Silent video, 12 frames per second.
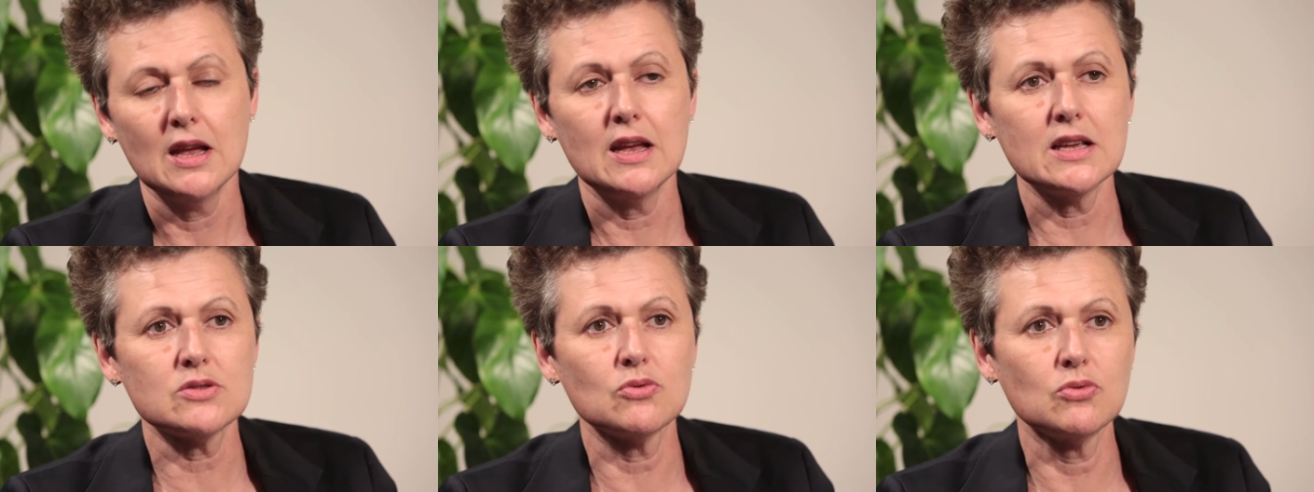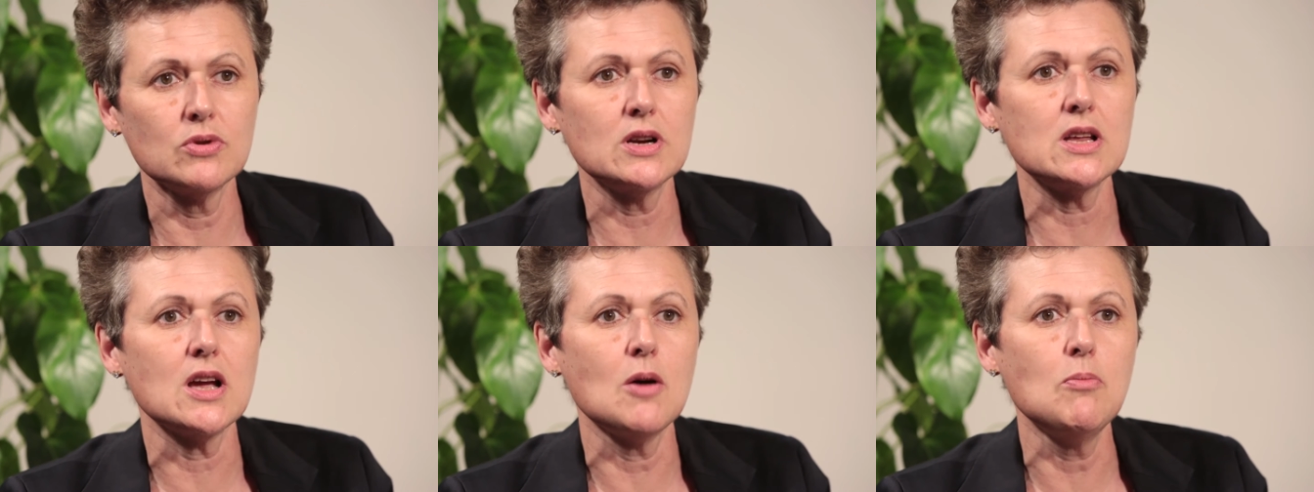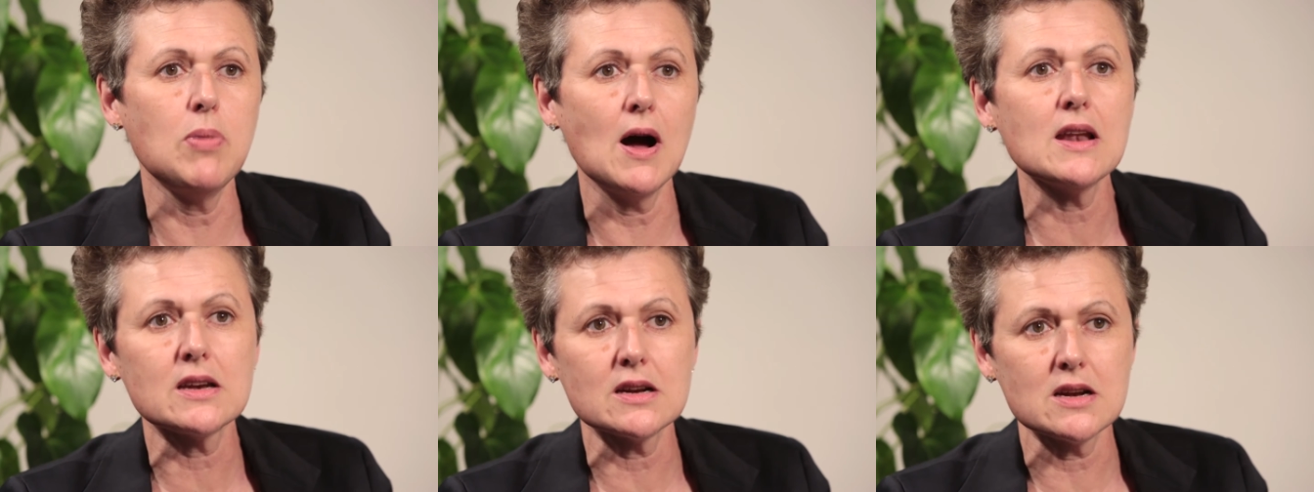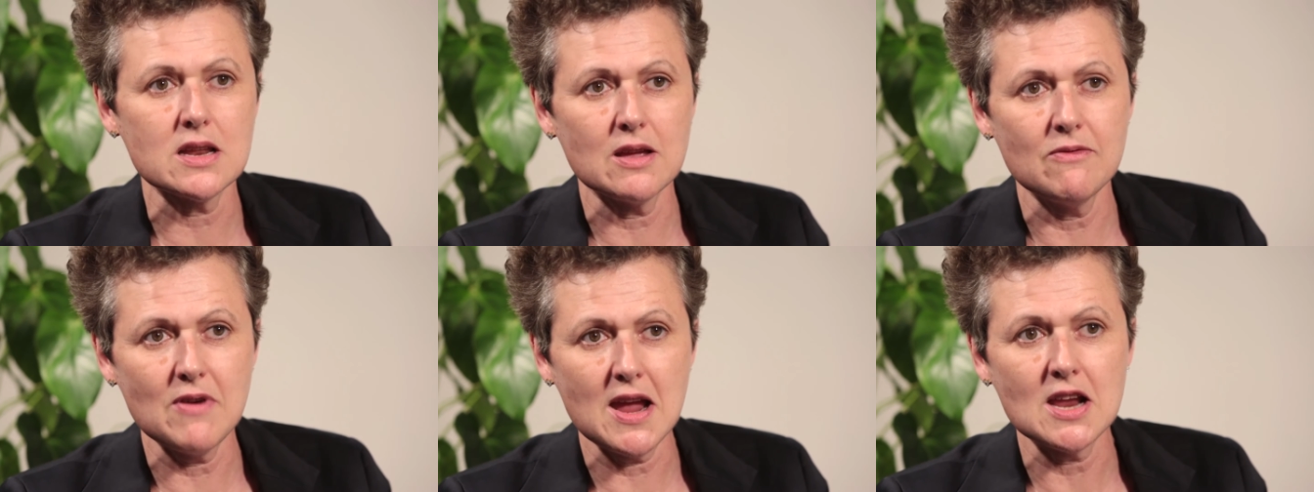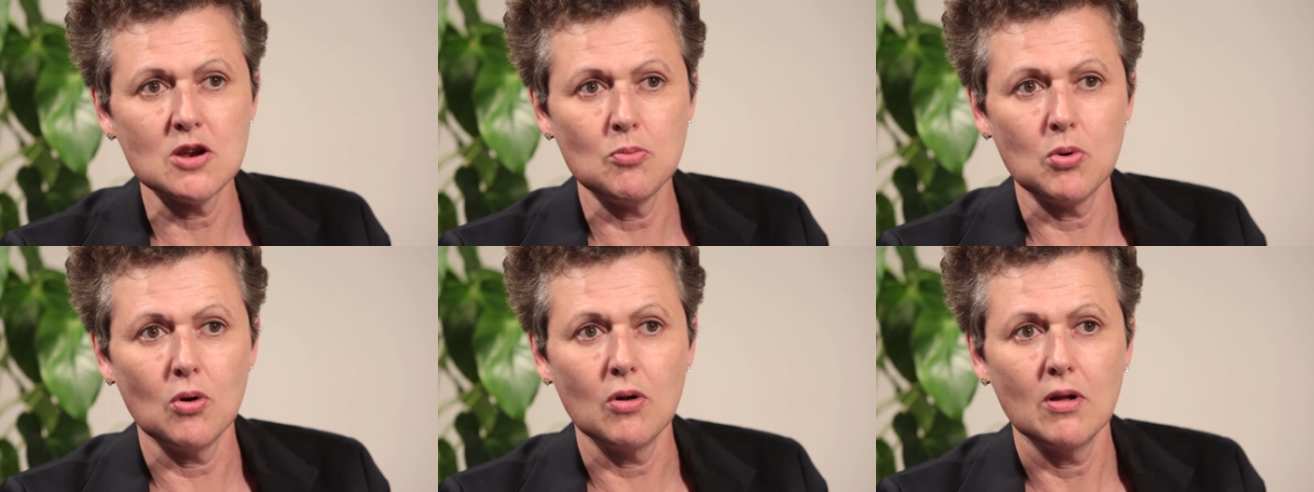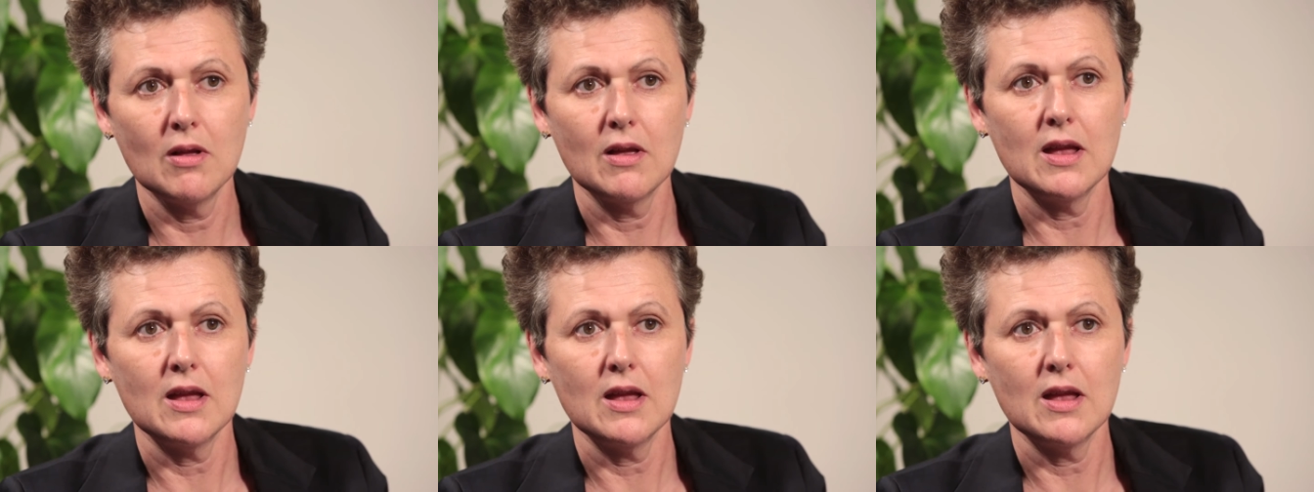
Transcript: is really abundantly available